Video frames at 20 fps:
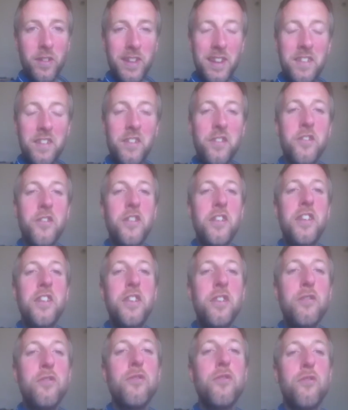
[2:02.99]
So that's another
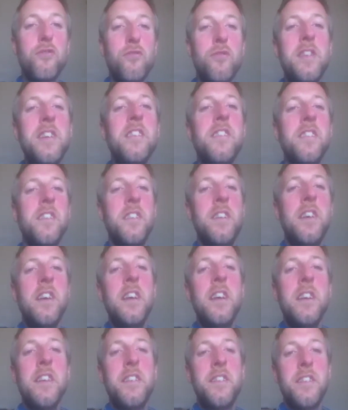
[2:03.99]
huge reason
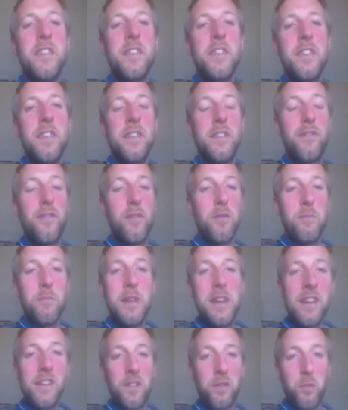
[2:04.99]
to, for
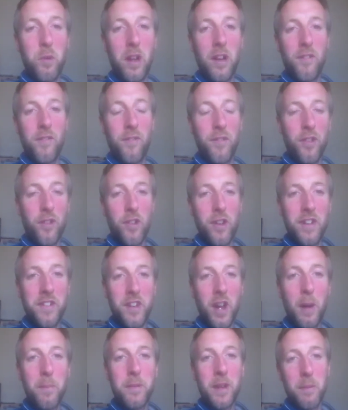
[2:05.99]
me as well, for
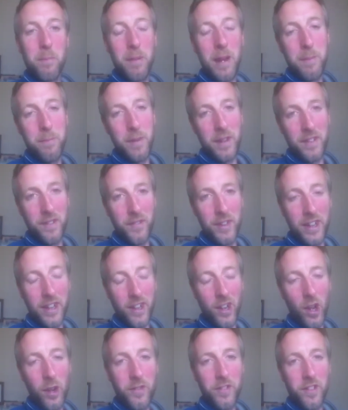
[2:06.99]
adopting a plant-based
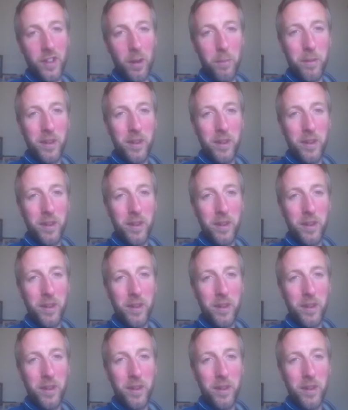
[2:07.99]
vegan lifestyle.